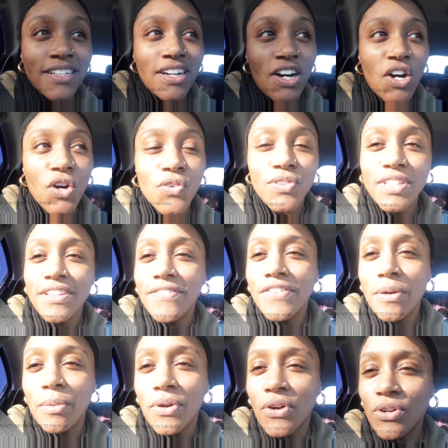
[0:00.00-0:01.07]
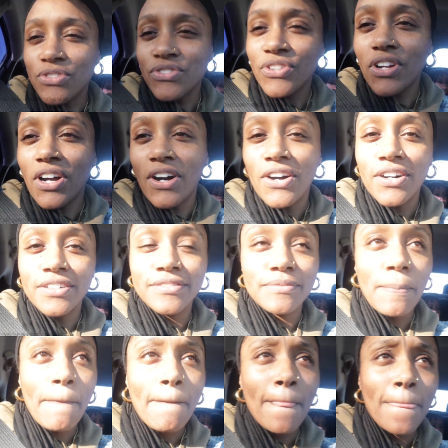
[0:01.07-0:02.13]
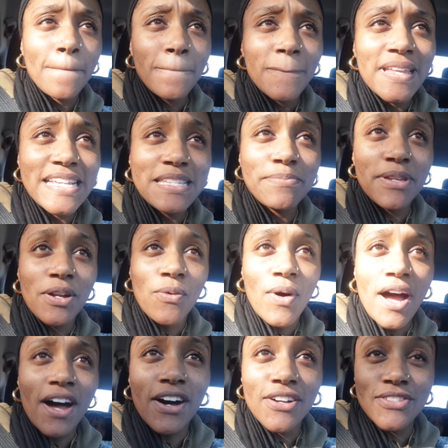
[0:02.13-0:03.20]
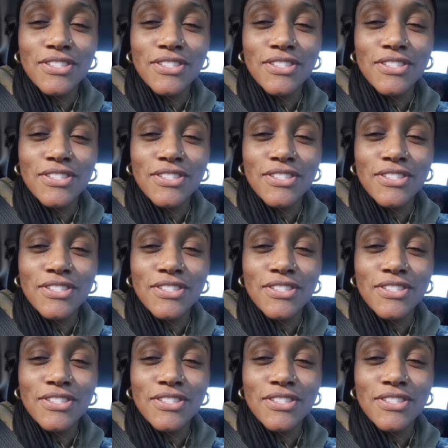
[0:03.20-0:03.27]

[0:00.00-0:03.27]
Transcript: hopefully film a grocery haul. It's been a while,